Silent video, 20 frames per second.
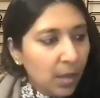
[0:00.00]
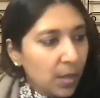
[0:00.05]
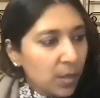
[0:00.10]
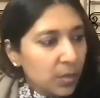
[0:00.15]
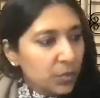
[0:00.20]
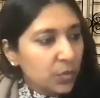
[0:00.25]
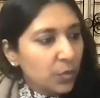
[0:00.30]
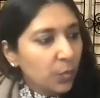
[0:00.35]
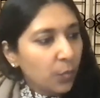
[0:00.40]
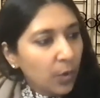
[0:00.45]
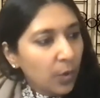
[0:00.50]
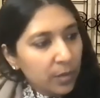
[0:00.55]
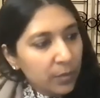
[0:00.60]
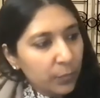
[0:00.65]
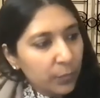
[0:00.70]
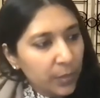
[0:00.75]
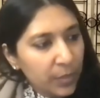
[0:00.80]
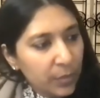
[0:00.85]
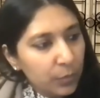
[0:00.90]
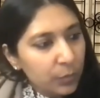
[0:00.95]
So, what
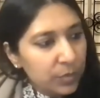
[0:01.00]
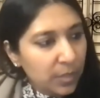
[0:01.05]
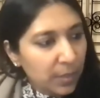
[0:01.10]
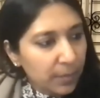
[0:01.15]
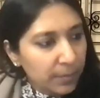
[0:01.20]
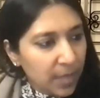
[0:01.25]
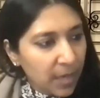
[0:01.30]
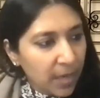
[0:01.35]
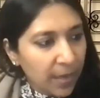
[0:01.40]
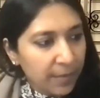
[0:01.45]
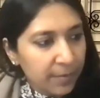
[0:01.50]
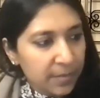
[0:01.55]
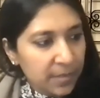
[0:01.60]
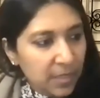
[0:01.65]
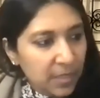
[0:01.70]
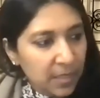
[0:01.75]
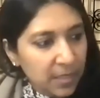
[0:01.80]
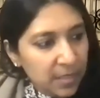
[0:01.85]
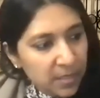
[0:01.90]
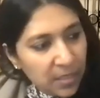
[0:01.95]
we do sometimes
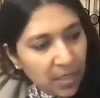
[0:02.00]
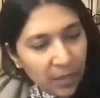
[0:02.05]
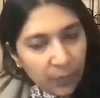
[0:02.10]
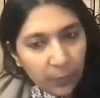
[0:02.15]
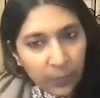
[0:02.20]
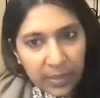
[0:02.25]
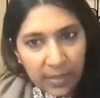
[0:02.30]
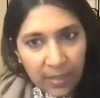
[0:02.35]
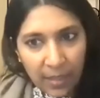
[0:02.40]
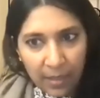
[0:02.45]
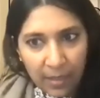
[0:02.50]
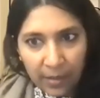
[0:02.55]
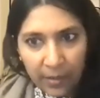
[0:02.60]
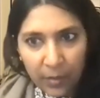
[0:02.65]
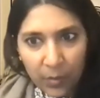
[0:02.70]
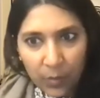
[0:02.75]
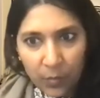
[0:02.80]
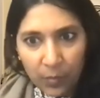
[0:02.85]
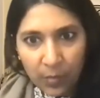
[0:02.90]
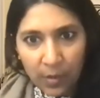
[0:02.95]
is that we take,
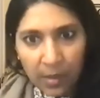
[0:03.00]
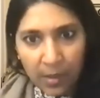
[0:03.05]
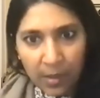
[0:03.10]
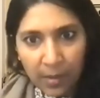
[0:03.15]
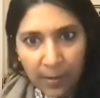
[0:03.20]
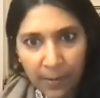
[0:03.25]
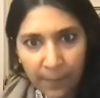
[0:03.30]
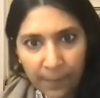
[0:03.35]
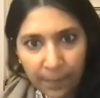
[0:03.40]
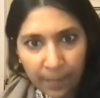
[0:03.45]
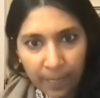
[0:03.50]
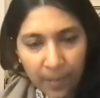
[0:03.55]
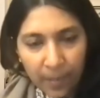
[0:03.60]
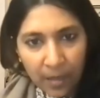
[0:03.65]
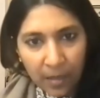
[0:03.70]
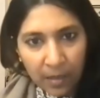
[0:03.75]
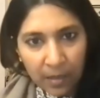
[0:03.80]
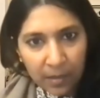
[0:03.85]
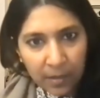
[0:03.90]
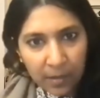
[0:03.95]

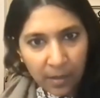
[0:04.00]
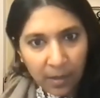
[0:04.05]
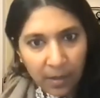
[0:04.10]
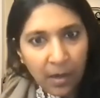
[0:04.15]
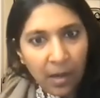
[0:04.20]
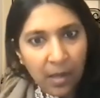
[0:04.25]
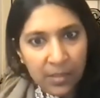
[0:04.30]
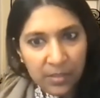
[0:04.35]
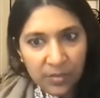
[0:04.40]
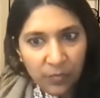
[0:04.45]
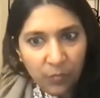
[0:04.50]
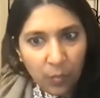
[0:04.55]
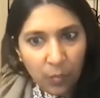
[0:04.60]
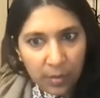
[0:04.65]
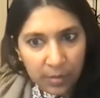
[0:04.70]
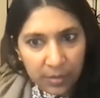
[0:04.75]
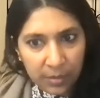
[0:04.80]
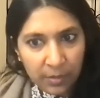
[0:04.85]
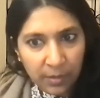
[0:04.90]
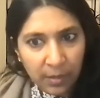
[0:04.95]
a glass of
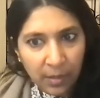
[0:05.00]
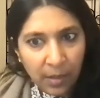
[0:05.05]
water,